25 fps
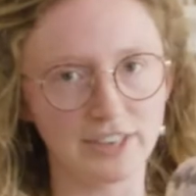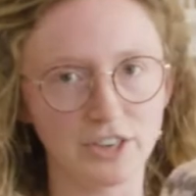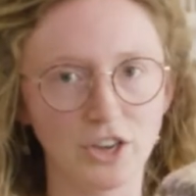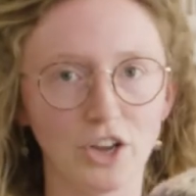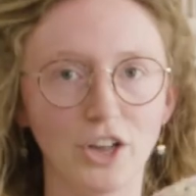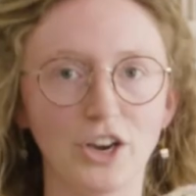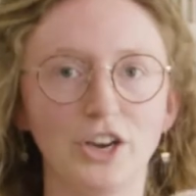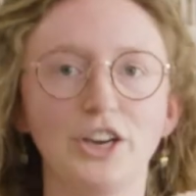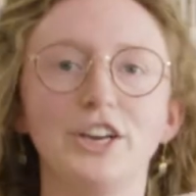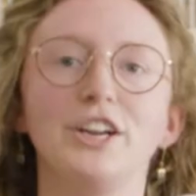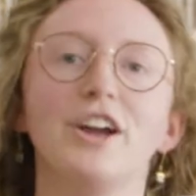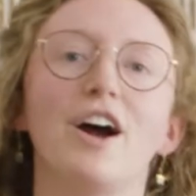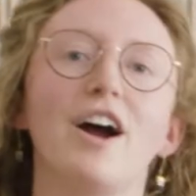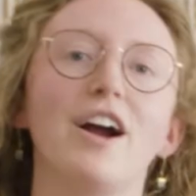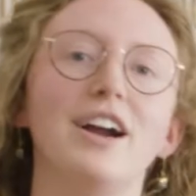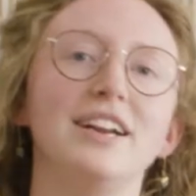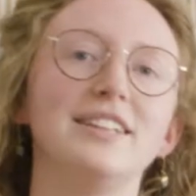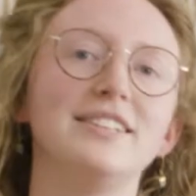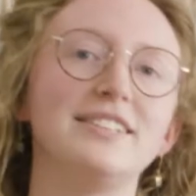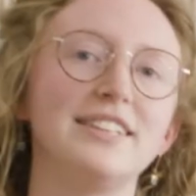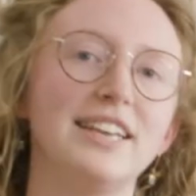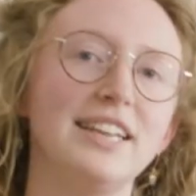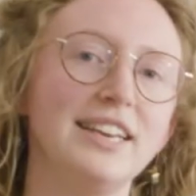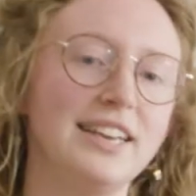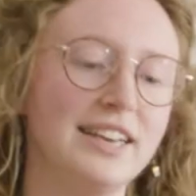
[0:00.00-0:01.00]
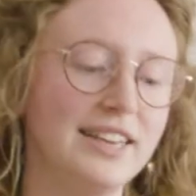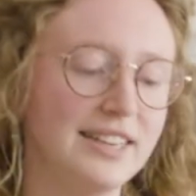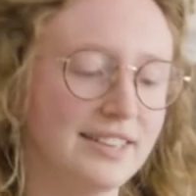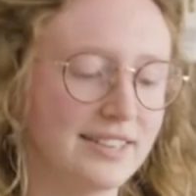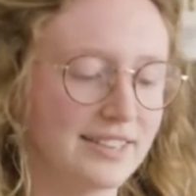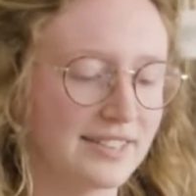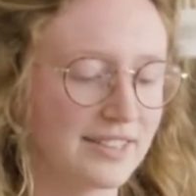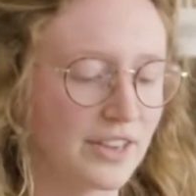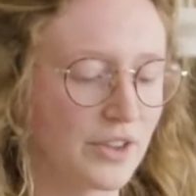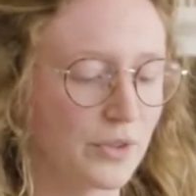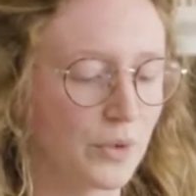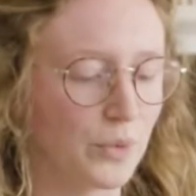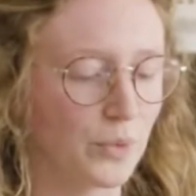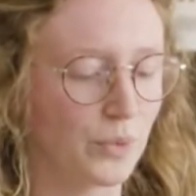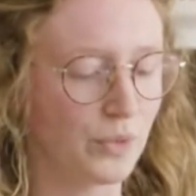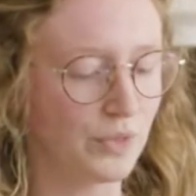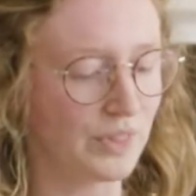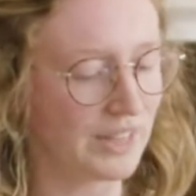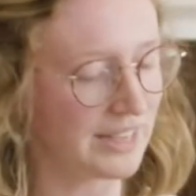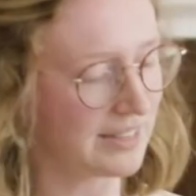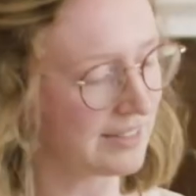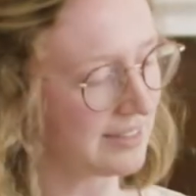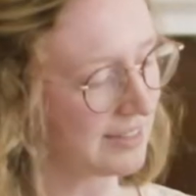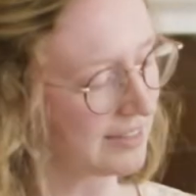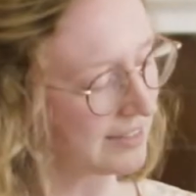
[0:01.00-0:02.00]
colour yarns in it. So
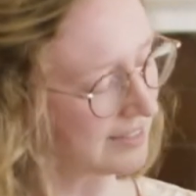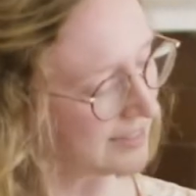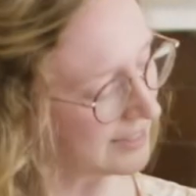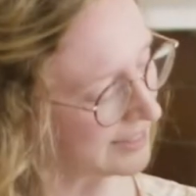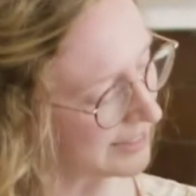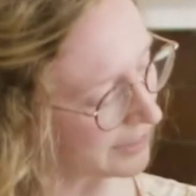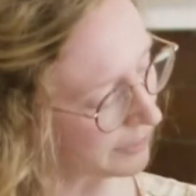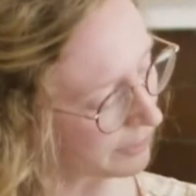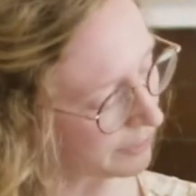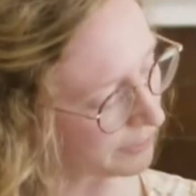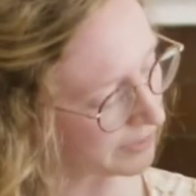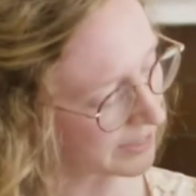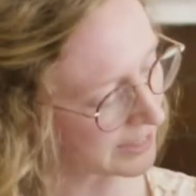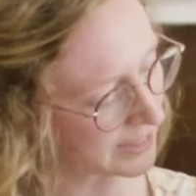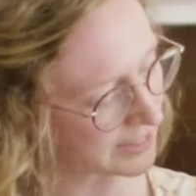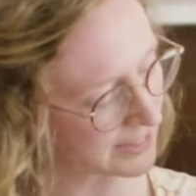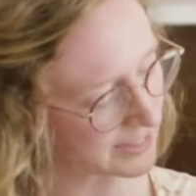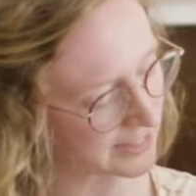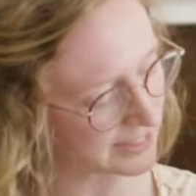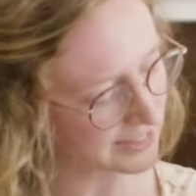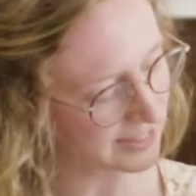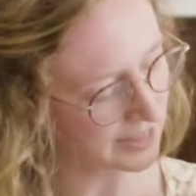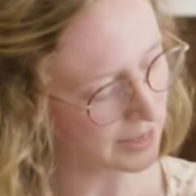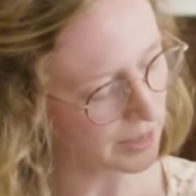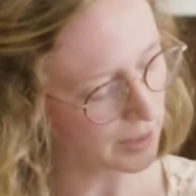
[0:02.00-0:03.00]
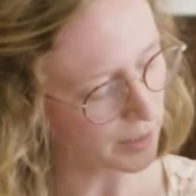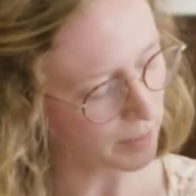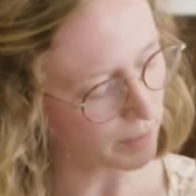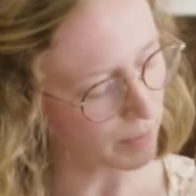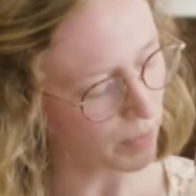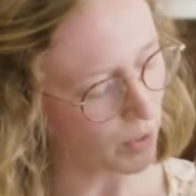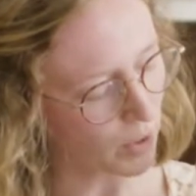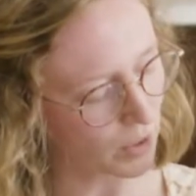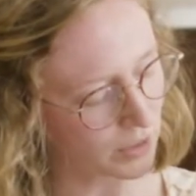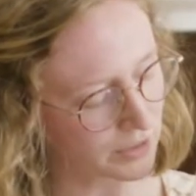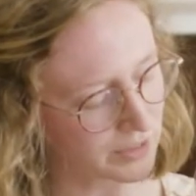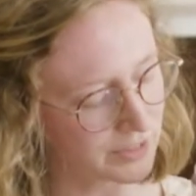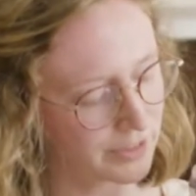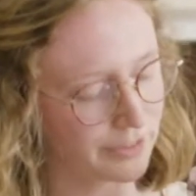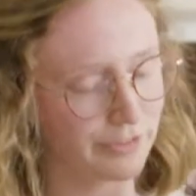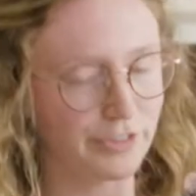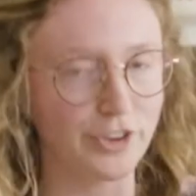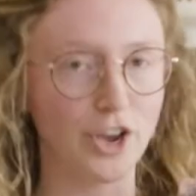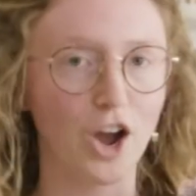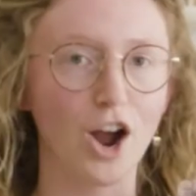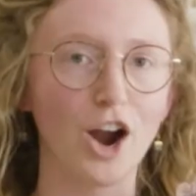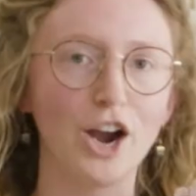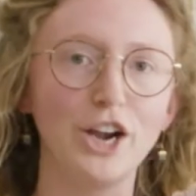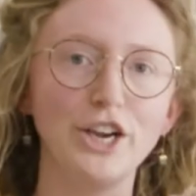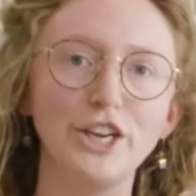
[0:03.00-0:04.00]
this is different balls of
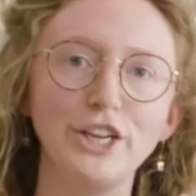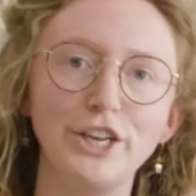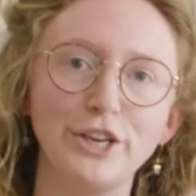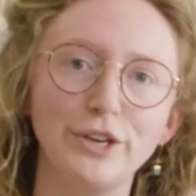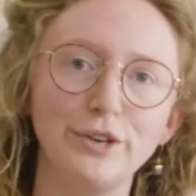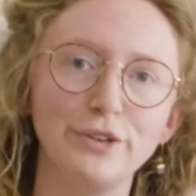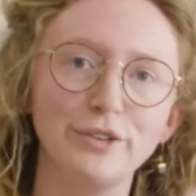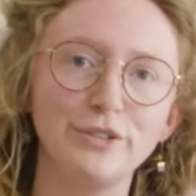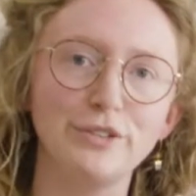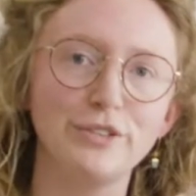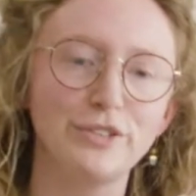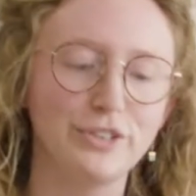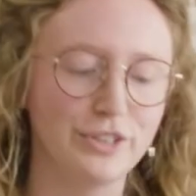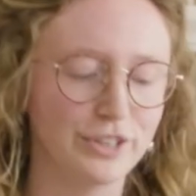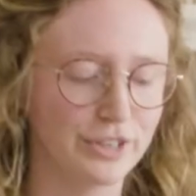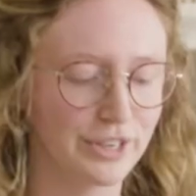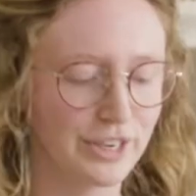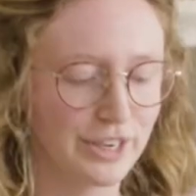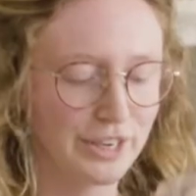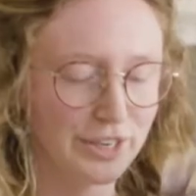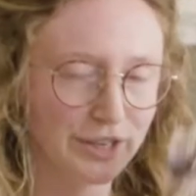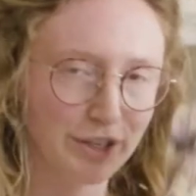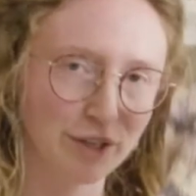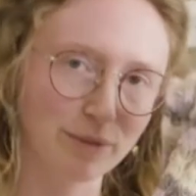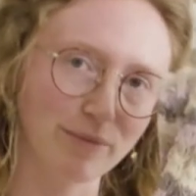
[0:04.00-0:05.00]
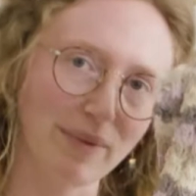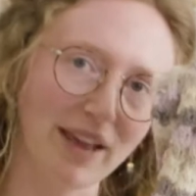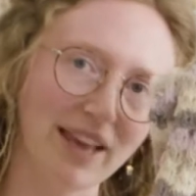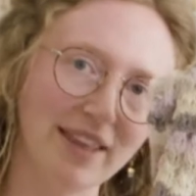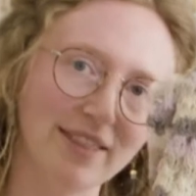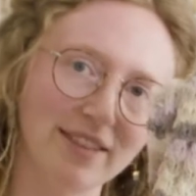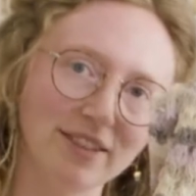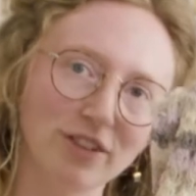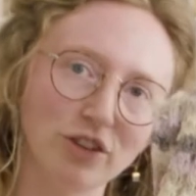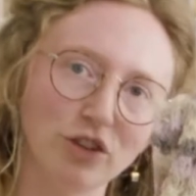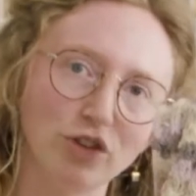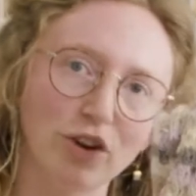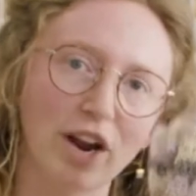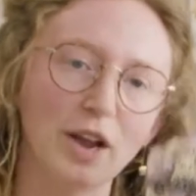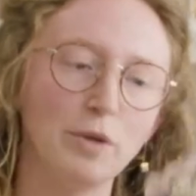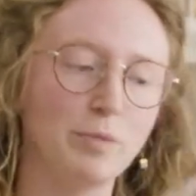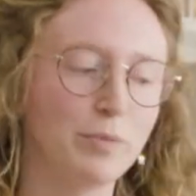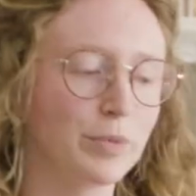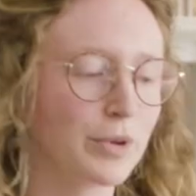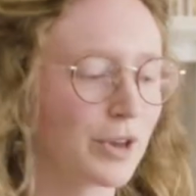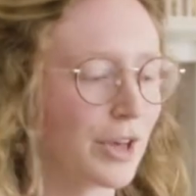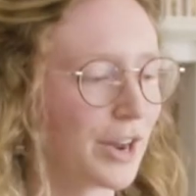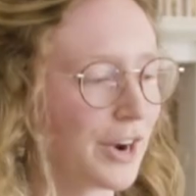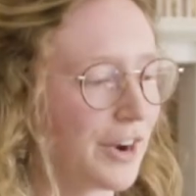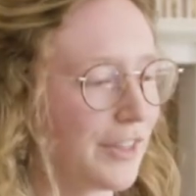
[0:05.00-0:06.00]
yarn used to make the
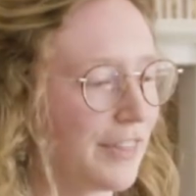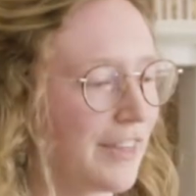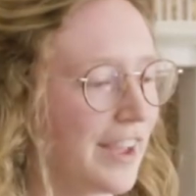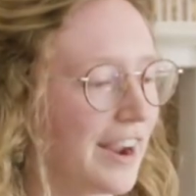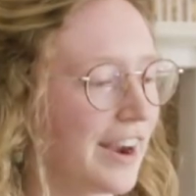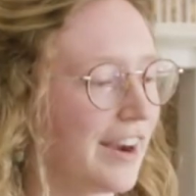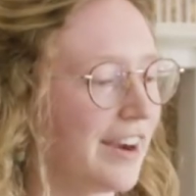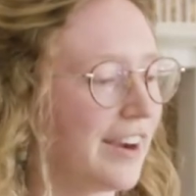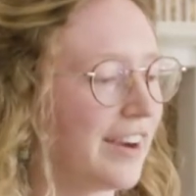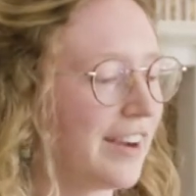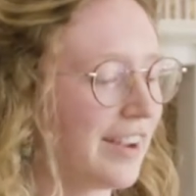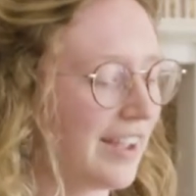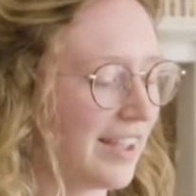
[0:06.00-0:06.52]
stripe colour there.